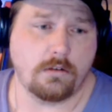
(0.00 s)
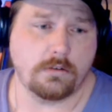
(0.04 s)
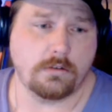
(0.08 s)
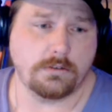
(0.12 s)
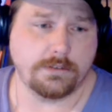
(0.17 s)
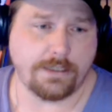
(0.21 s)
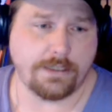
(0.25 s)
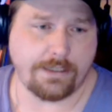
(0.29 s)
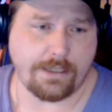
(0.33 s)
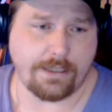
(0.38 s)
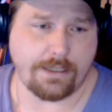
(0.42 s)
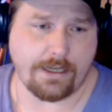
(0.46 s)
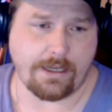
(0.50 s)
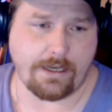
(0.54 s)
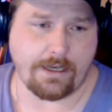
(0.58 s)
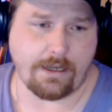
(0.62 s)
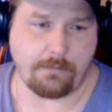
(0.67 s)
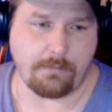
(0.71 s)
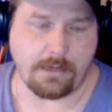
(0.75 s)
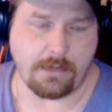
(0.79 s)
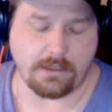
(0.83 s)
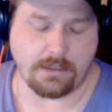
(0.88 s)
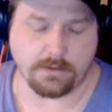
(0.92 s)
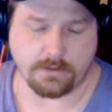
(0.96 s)
today
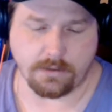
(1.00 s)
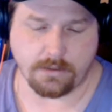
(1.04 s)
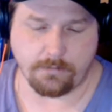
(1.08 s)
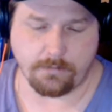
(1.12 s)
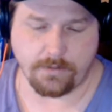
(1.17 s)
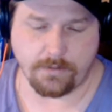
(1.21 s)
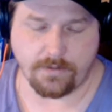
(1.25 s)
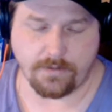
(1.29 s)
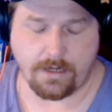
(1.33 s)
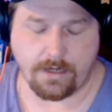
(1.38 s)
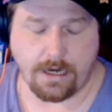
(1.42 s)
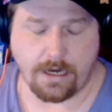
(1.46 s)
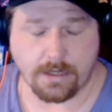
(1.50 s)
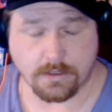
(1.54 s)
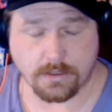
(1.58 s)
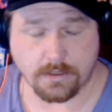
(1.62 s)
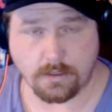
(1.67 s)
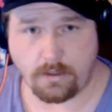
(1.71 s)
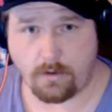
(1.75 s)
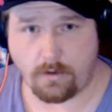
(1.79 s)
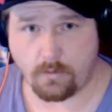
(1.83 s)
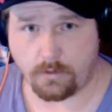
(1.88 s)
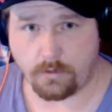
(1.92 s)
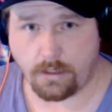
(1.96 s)
about something that
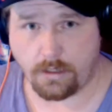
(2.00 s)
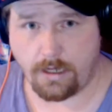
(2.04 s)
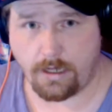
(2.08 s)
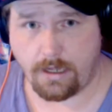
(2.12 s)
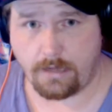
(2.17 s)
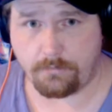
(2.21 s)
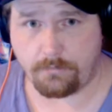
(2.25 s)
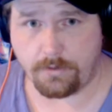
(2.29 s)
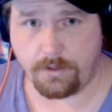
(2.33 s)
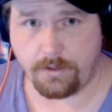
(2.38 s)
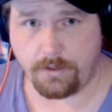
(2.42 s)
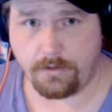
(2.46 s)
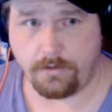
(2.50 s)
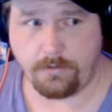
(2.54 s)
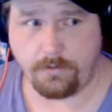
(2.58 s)
actually only happened,